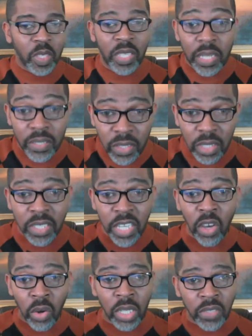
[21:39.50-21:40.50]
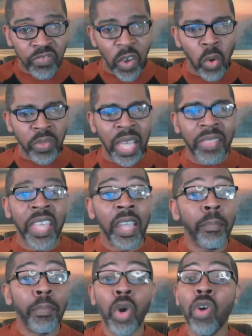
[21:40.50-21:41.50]
Tends to tell his folk that they
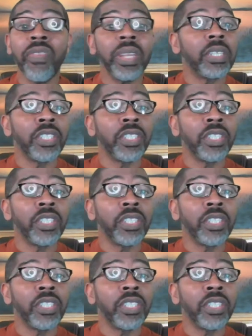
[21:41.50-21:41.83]
are moving